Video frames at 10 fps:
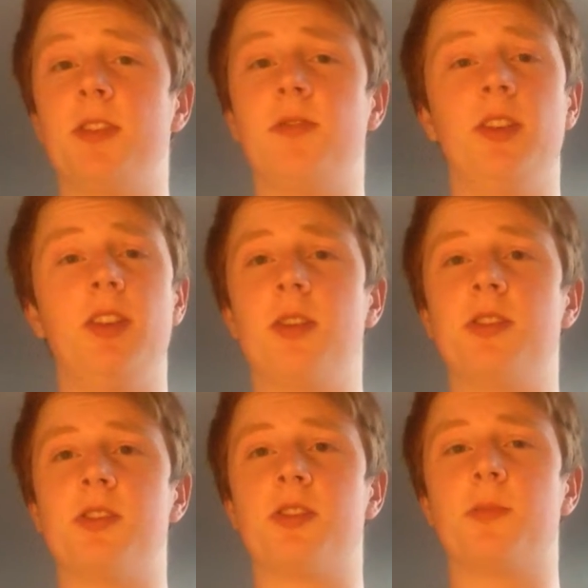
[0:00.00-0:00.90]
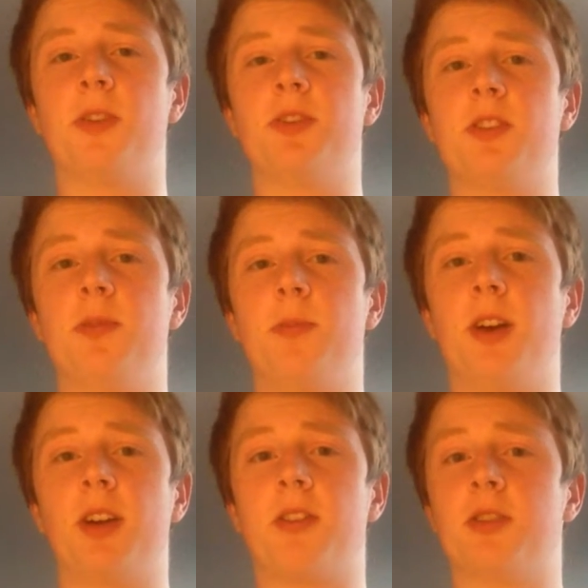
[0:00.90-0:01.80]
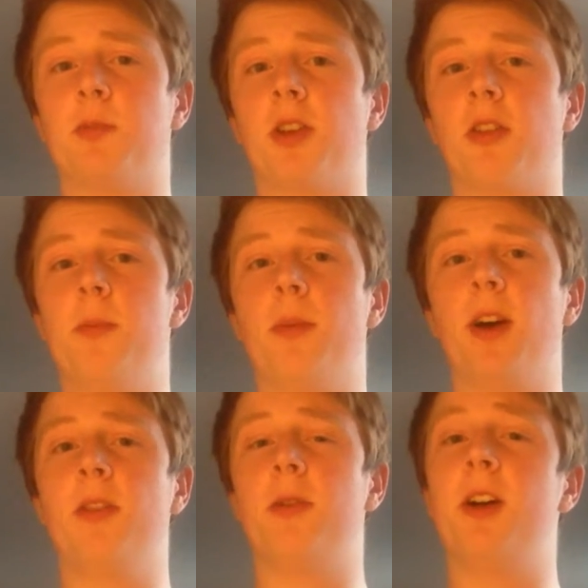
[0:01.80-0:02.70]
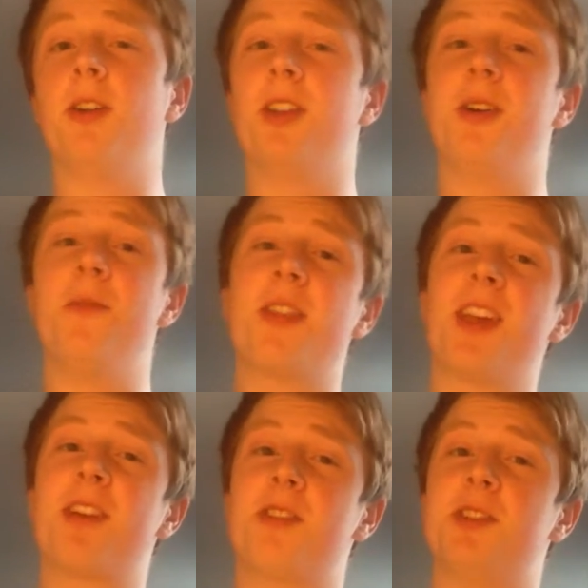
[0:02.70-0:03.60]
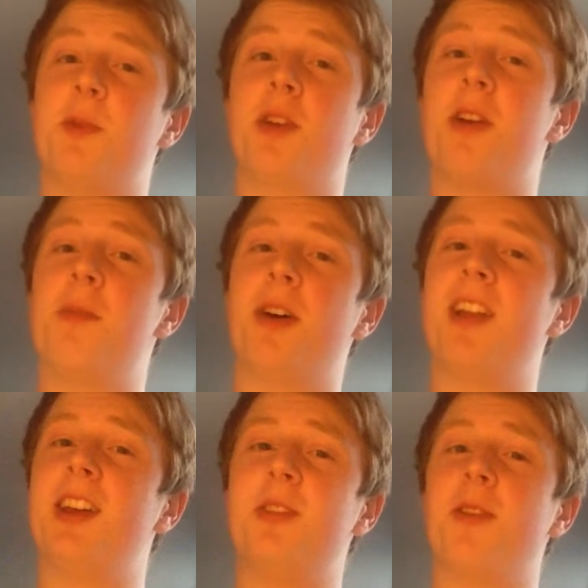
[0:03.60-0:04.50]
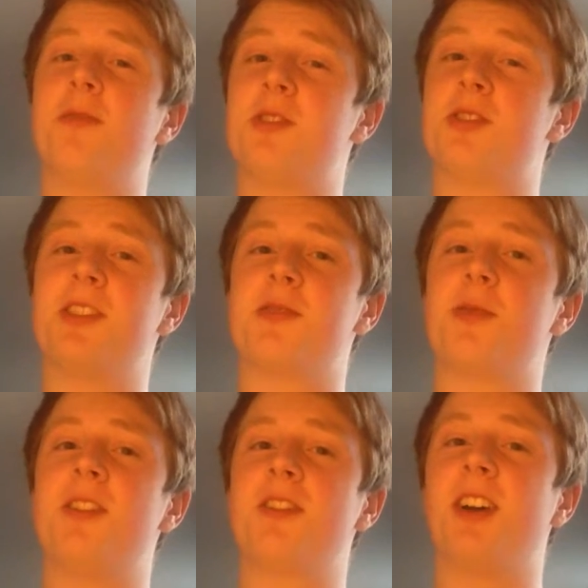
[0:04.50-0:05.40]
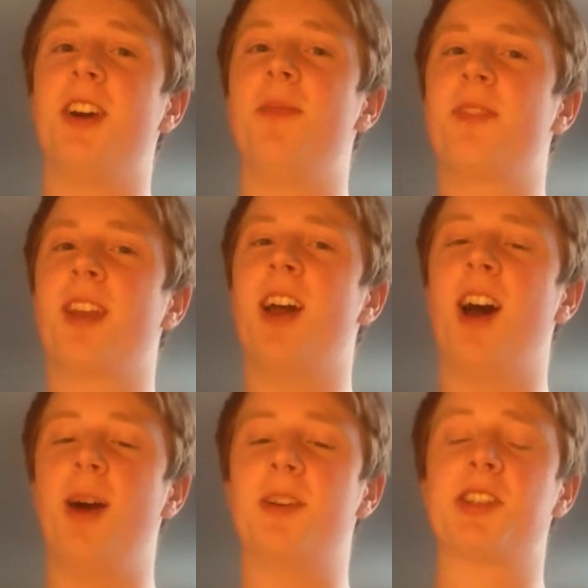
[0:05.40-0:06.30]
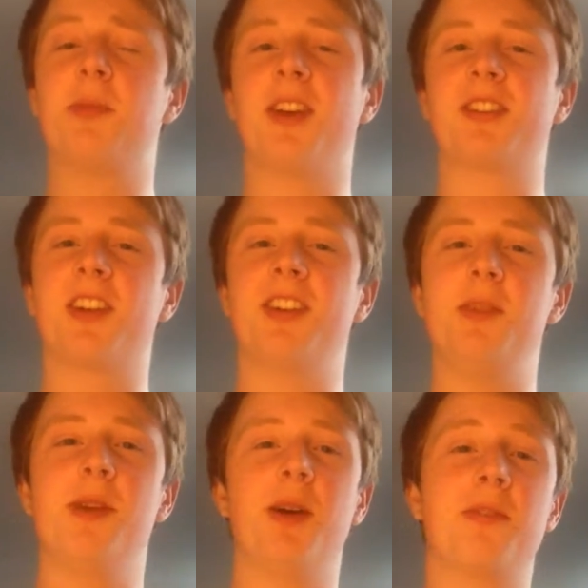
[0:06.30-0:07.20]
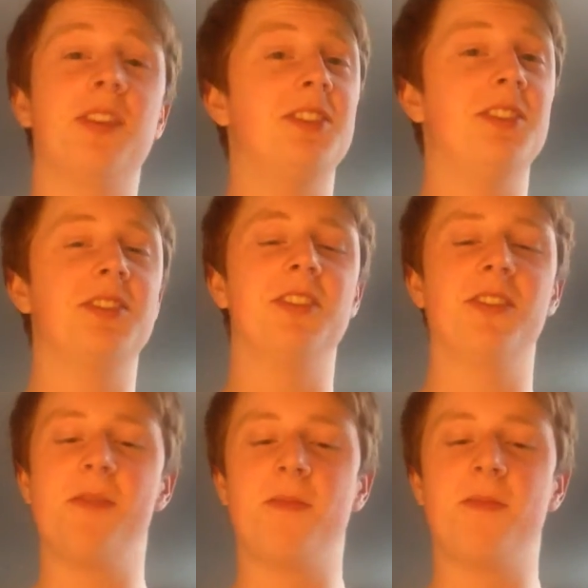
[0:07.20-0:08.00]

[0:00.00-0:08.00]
video isn't sponsored by Krispy Kreme, by the way. Although Krispy Kreme, I'll let you off just this one time. I'm expecting an email pretty soon.